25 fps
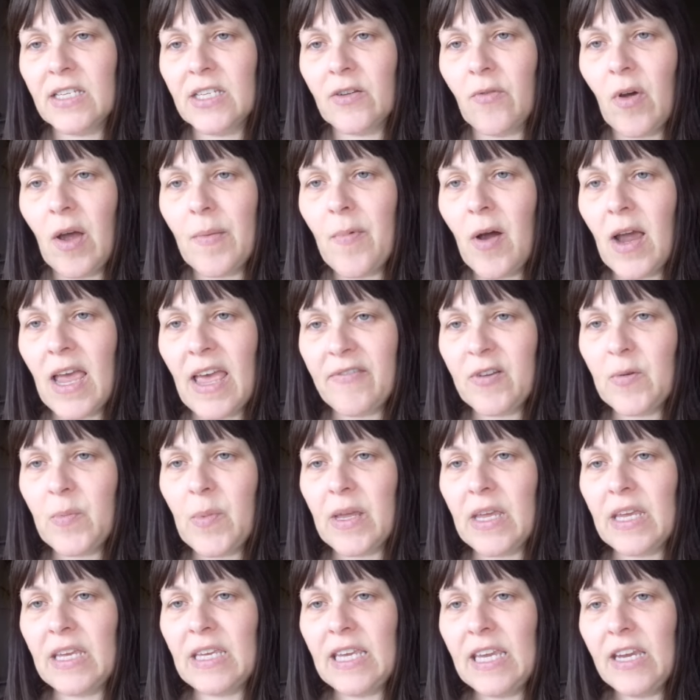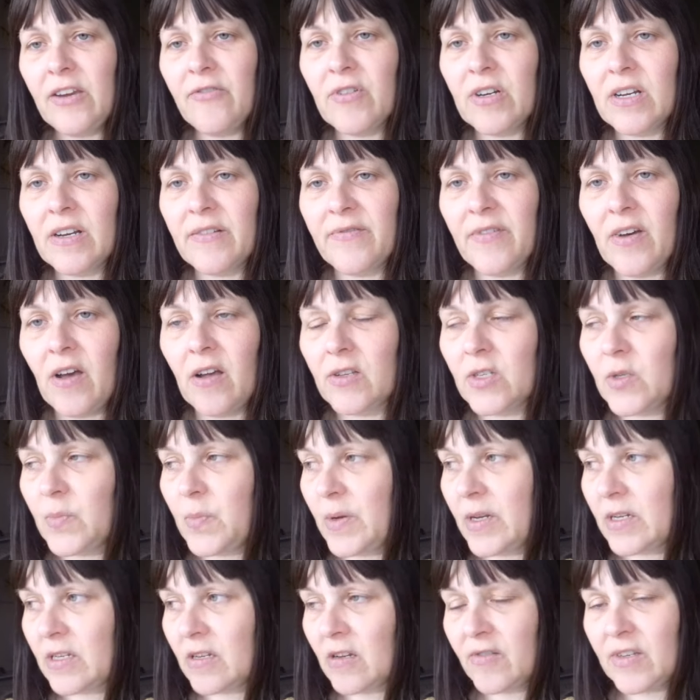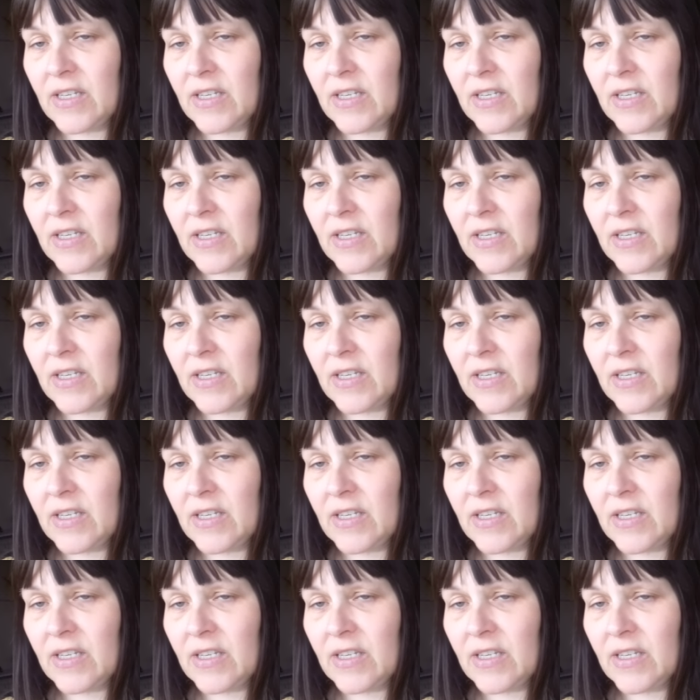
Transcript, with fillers: so I might have to pay a year in advance because